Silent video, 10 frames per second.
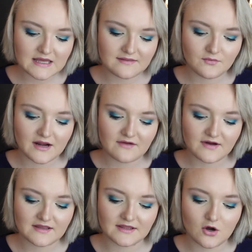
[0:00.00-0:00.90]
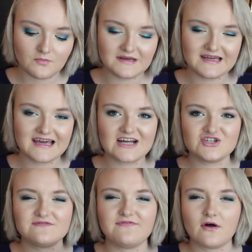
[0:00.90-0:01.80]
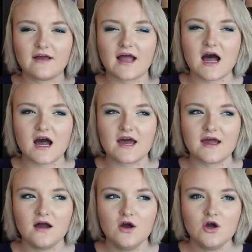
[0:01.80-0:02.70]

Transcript: And then when I finally opened it, I just felt like I